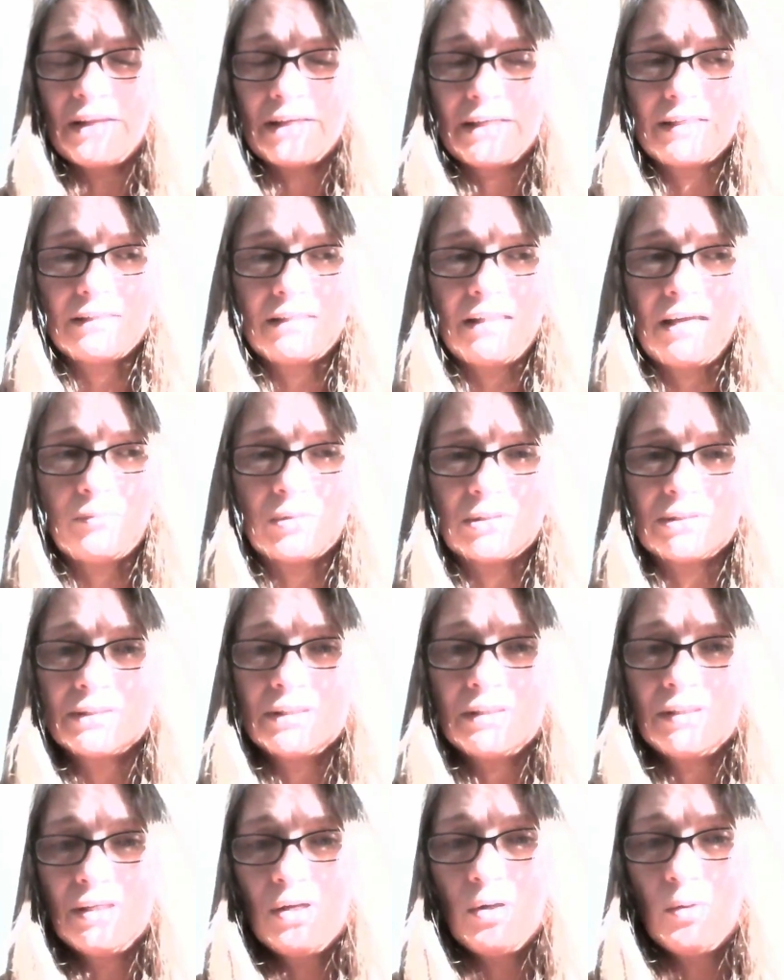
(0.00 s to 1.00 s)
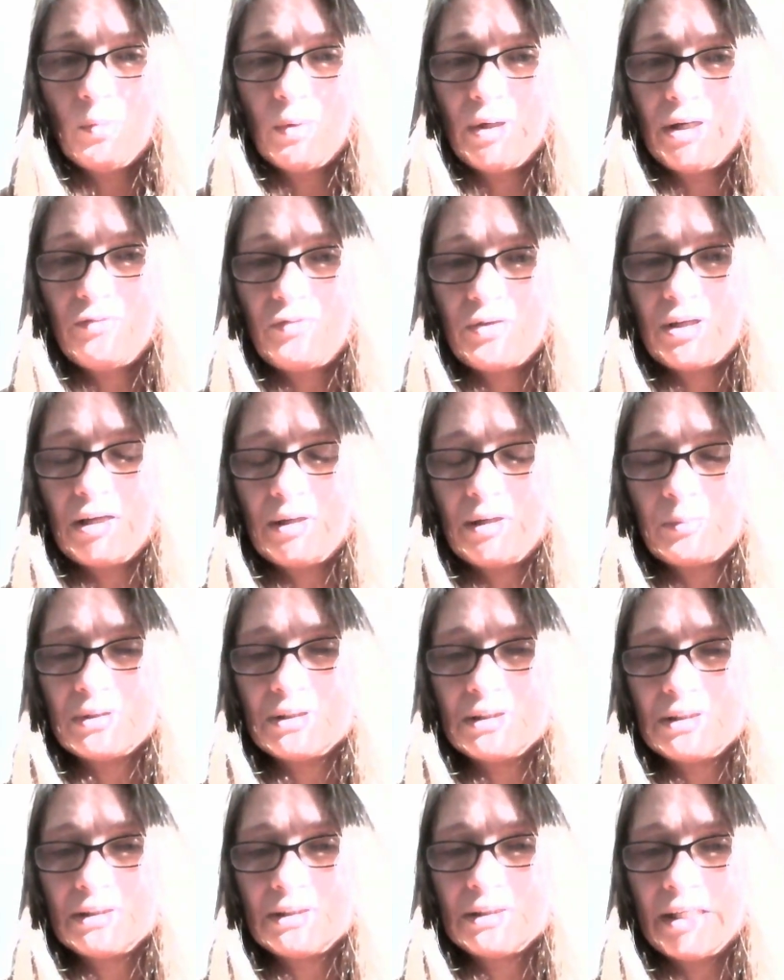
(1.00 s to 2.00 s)
Like that was whenever I
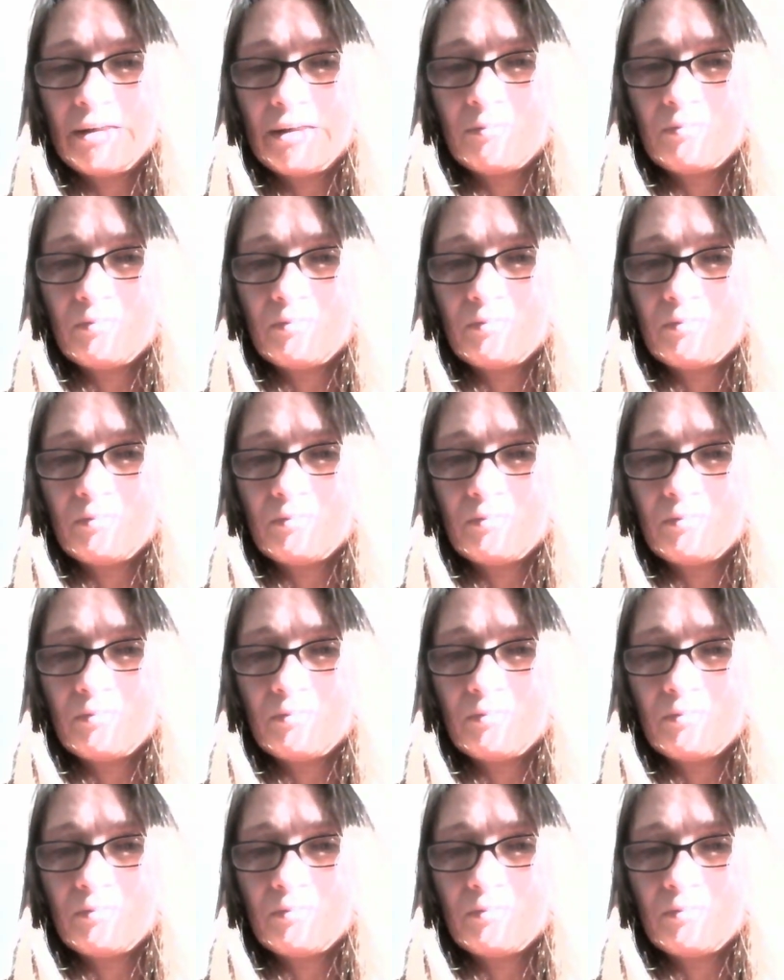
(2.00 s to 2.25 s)
was